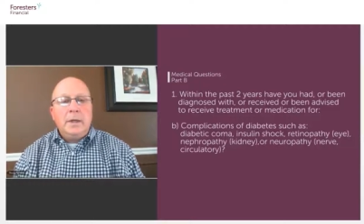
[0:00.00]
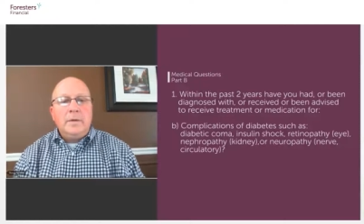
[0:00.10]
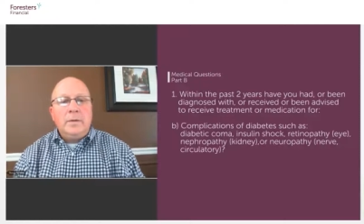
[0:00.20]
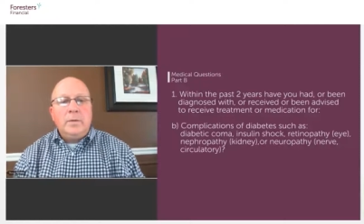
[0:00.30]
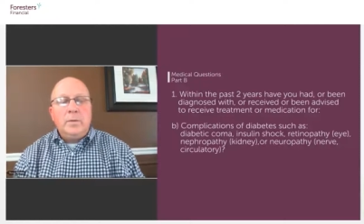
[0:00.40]

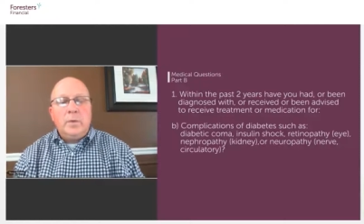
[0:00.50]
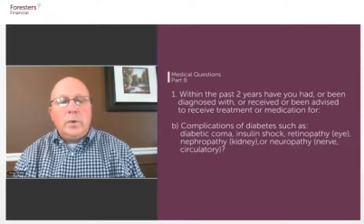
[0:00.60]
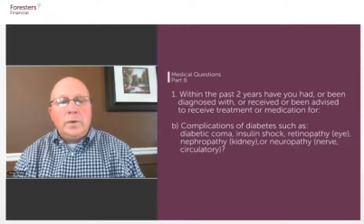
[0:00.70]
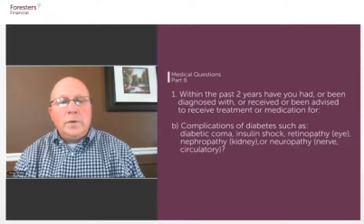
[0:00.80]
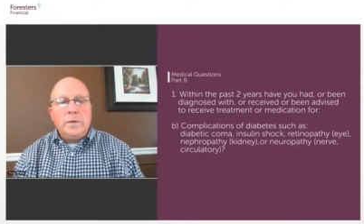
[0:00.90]
If
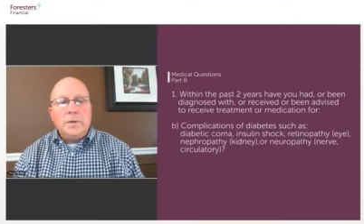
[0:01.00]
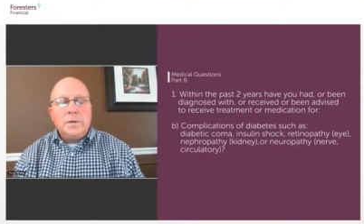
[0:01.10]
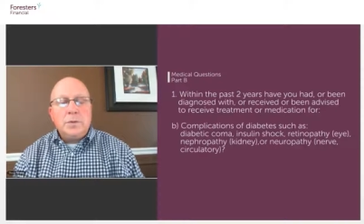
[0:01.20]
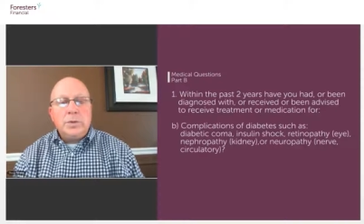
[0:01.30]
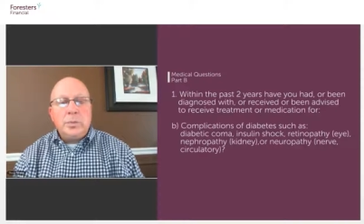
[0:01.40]
what we do
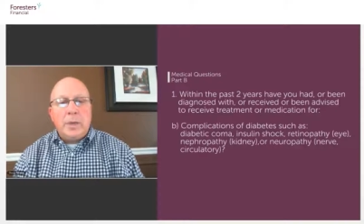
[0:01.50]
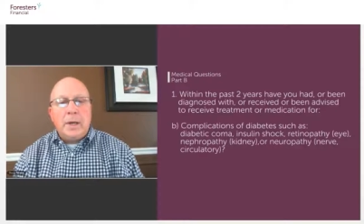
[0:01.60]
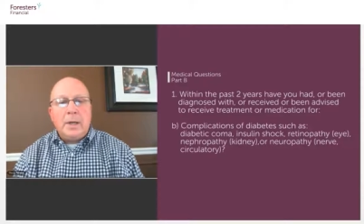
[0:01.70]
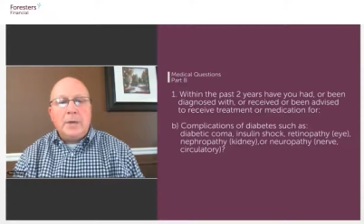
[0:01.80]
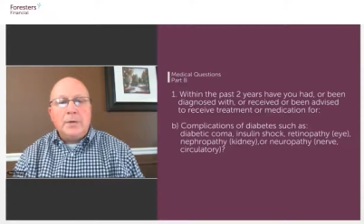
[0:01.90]
is we look
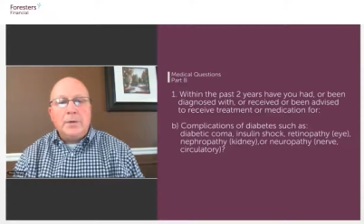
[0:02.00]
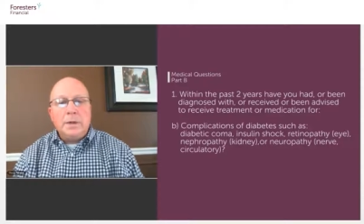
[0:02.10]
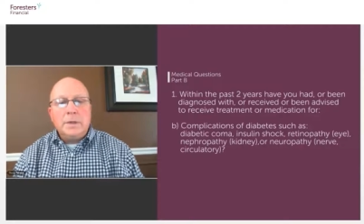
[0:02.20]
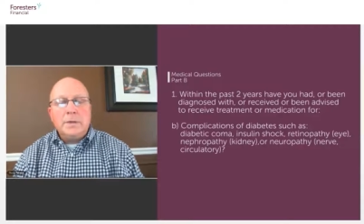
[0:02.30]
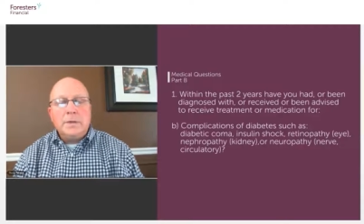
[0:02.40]
back at the
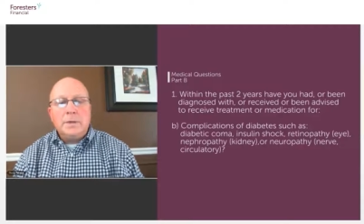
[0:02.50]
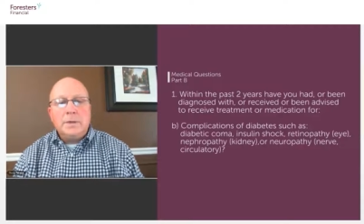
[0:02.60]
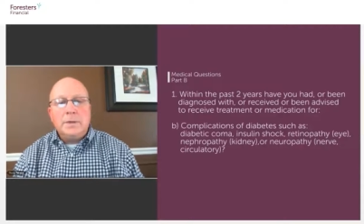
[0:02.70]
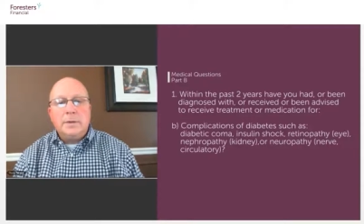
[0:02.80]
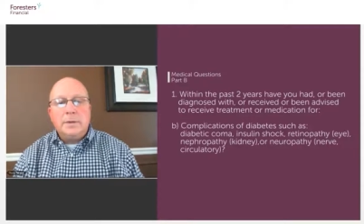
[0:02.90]
drugs
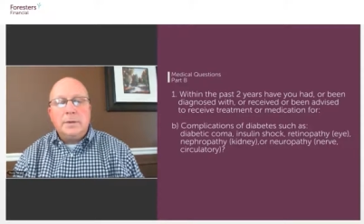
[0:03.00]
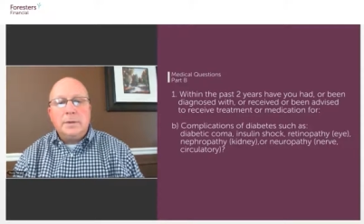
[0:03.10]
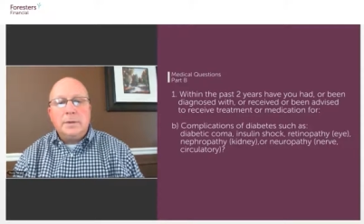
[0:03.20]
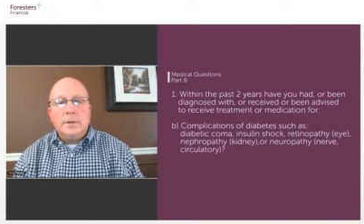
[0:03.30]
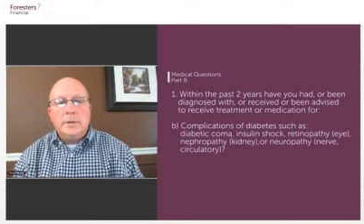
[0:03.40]
and
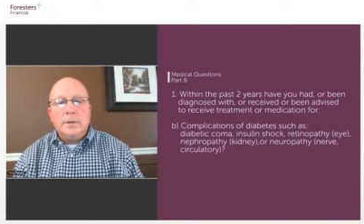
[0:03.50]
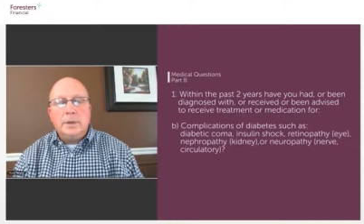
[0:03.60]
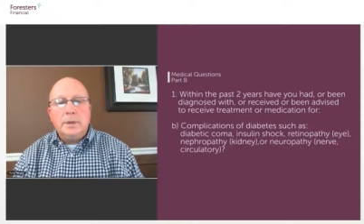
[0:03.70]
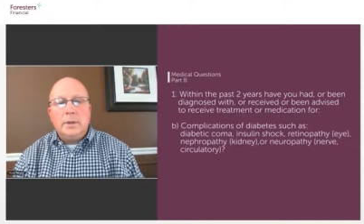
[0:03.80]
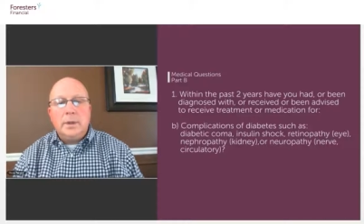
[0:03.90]

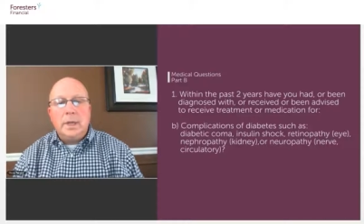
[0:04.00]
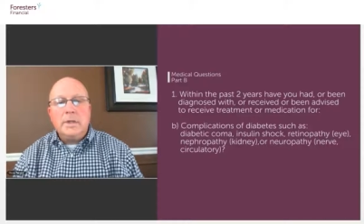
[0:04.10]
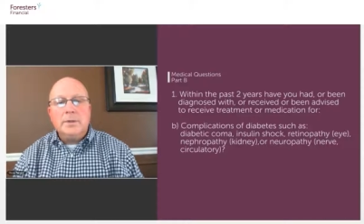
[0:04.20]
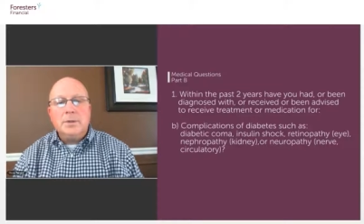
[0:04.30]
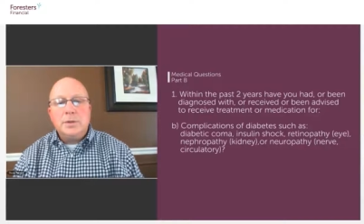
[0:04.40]
the
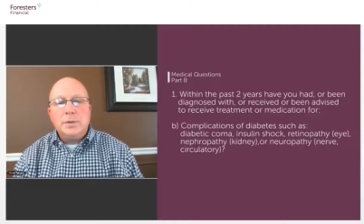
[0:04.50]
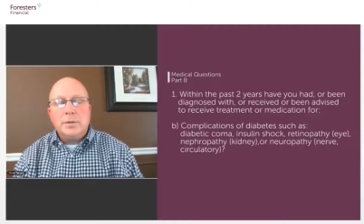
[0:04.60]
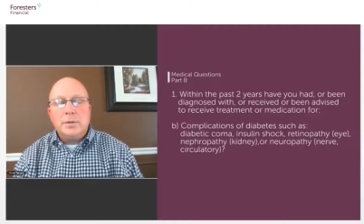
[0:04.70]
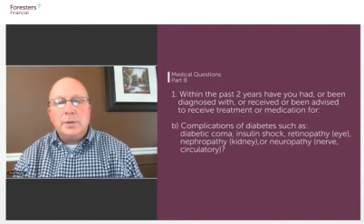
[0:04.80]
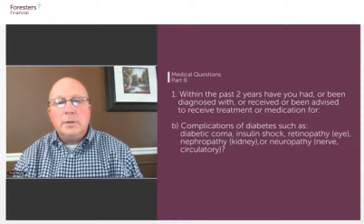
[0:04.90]
age
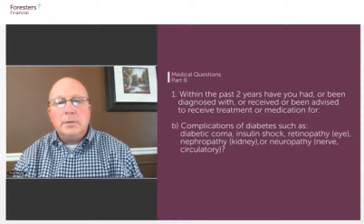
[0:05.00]
or